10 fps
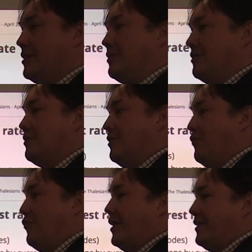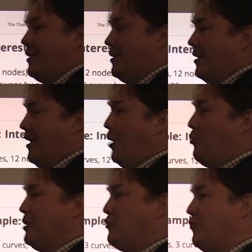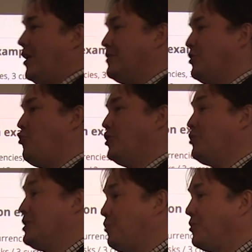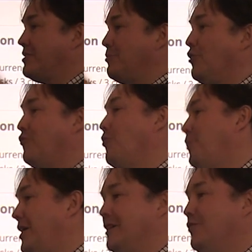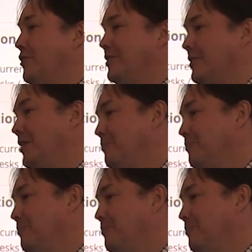and find a, a way to find someone responsible for paying for it. Yeah.